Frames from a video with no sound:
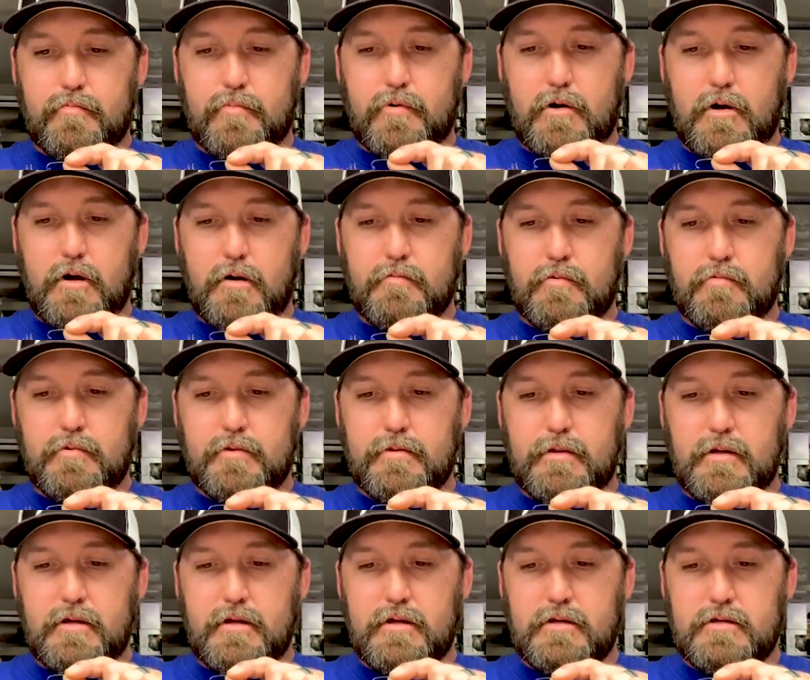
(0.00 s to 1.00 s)
Problem with
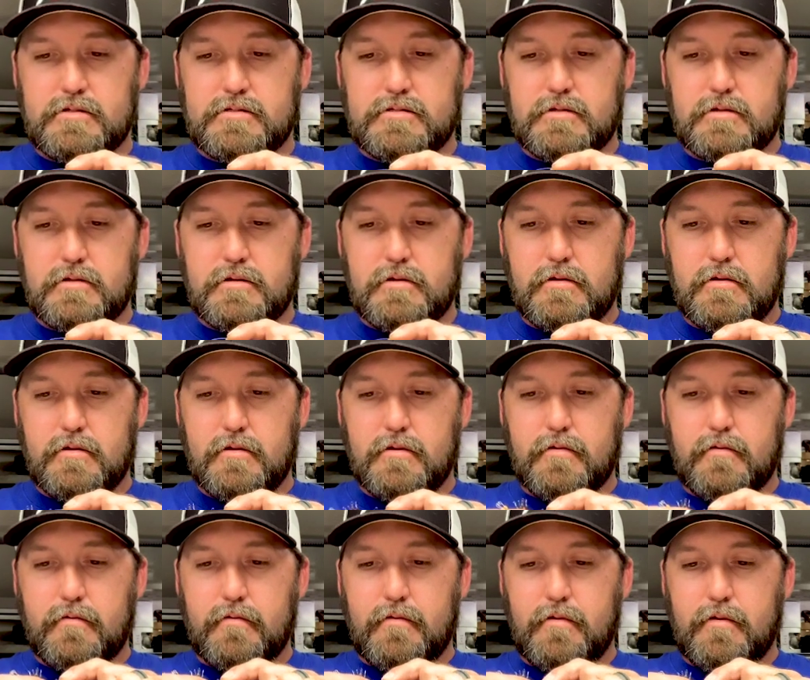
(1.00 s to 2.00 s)
these
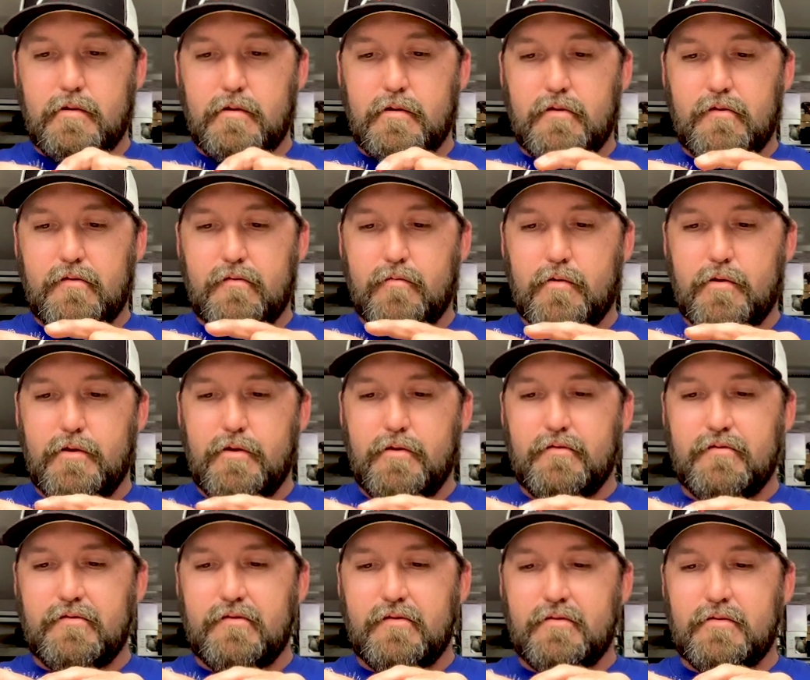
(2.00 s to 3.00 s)
is we're
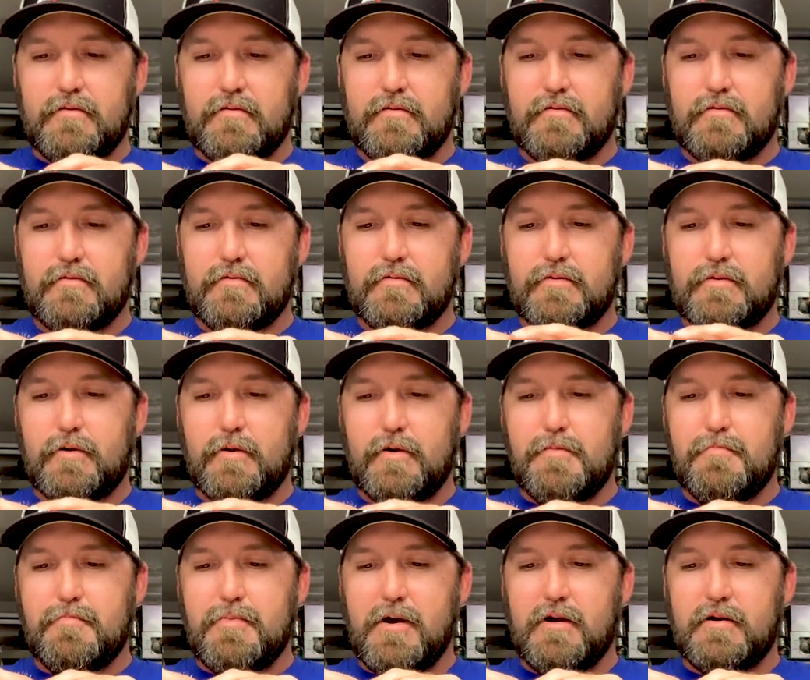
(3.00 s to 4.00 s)
using
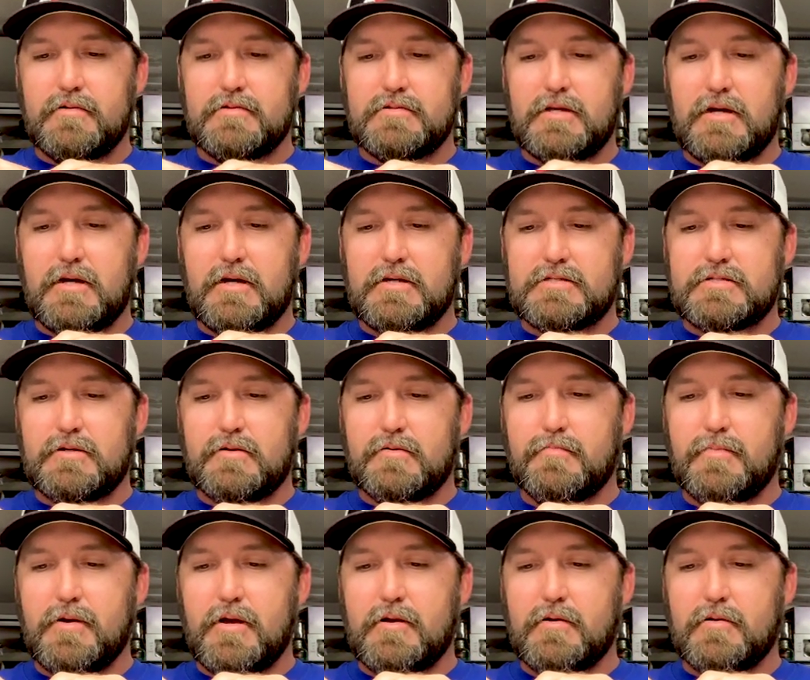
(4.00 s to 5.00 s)
30-pound test or
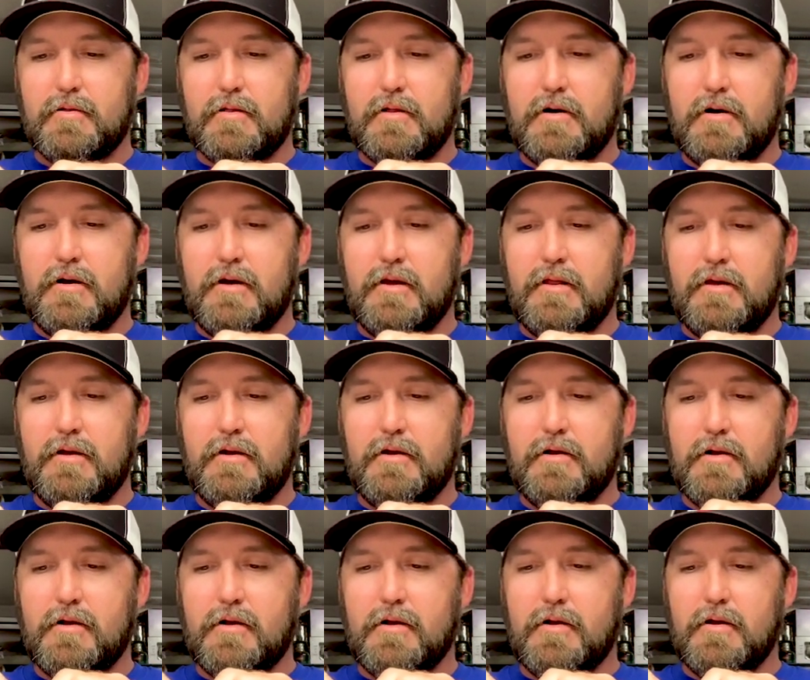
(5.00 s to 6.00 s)
bigger line
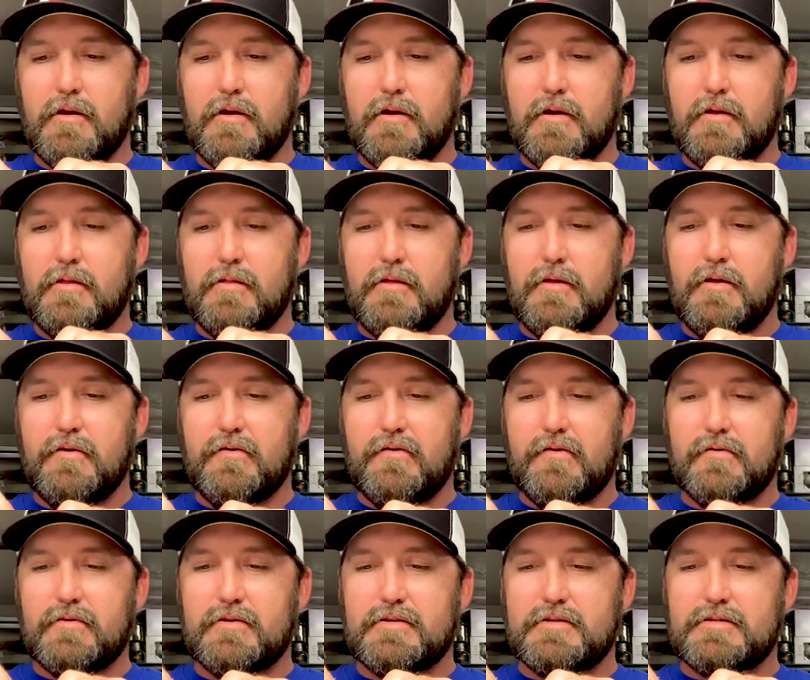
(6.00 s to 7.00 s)
here, and these
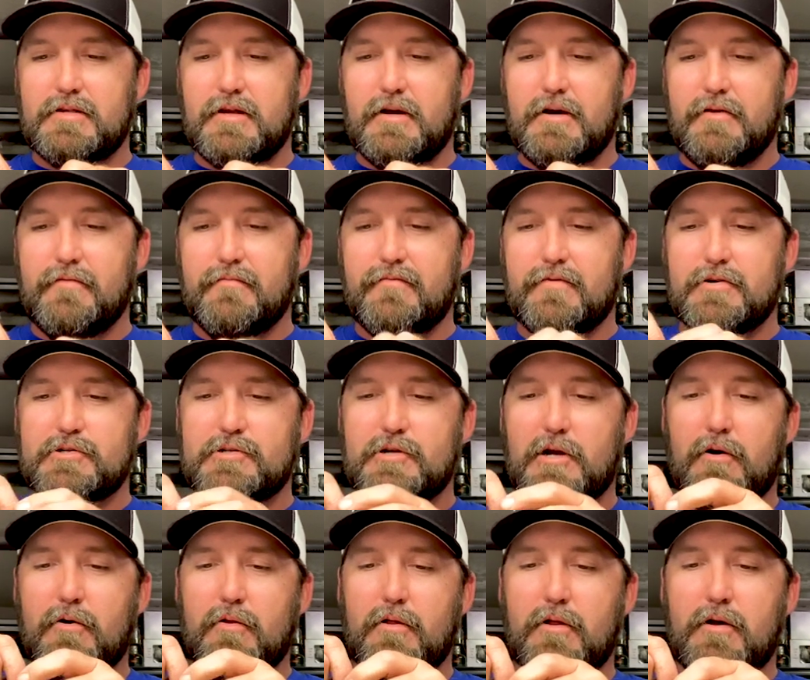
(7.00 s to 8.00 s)
are designed for
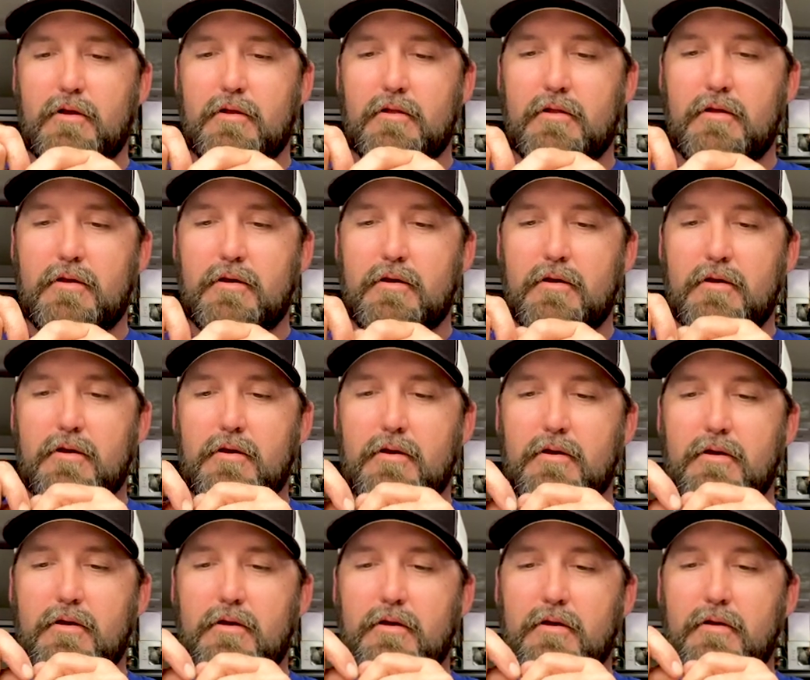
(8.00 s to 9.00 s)
trout line.
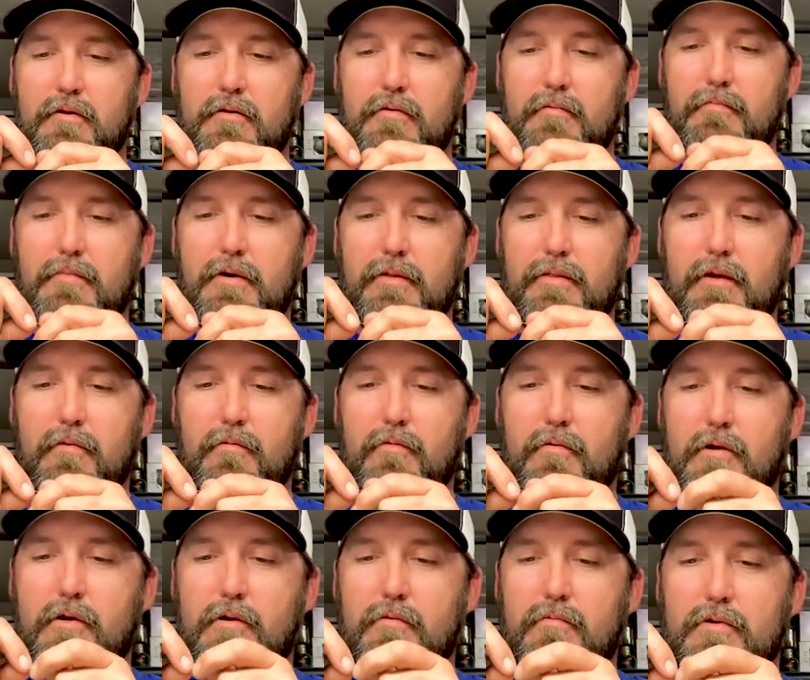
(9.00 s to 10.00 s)
But they
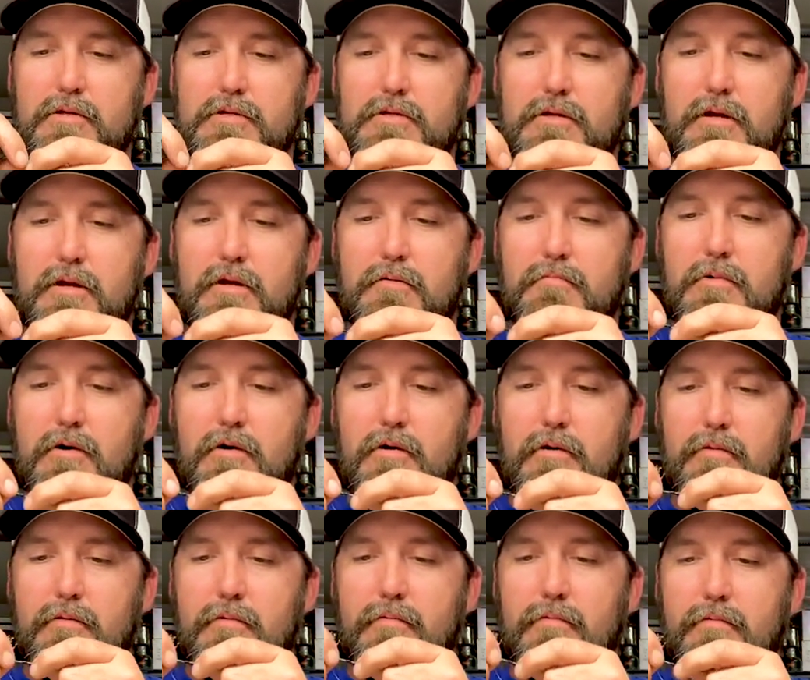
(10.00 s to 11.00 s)
work once you get them on.
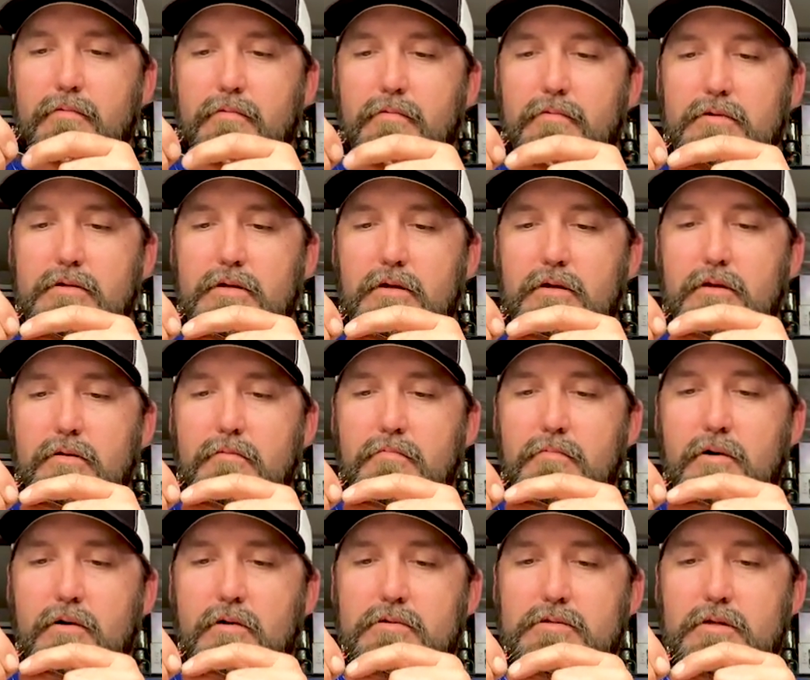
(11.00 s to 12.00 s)
Getting
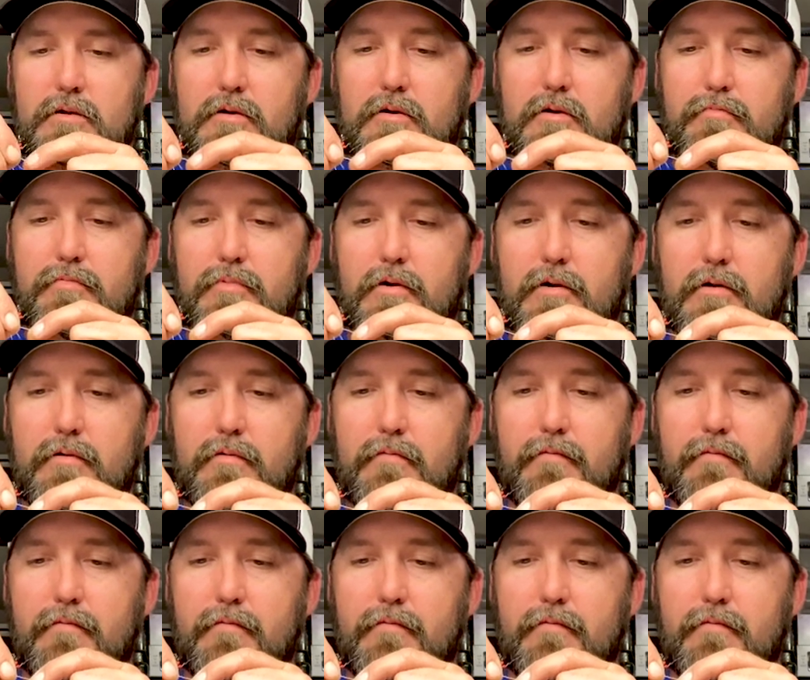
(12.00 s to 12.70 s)
them on is the hard part.